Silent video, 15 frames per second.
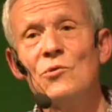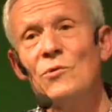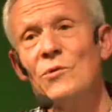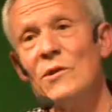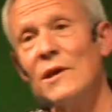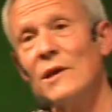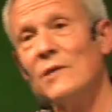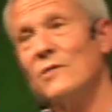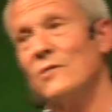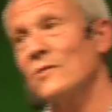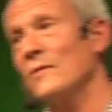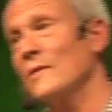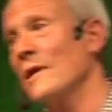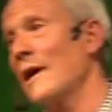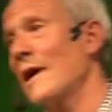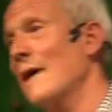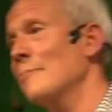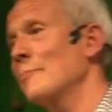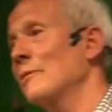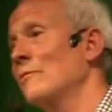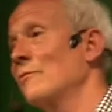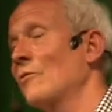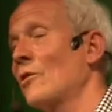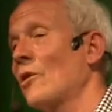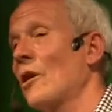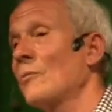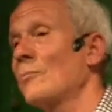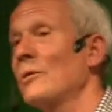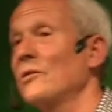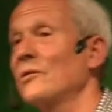things happened for our
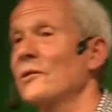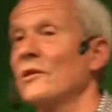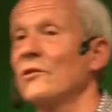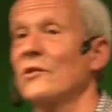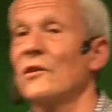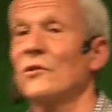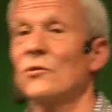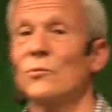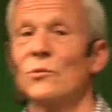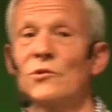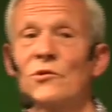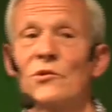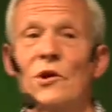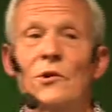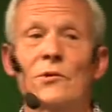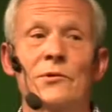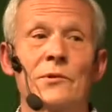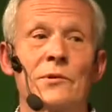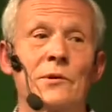business as a result.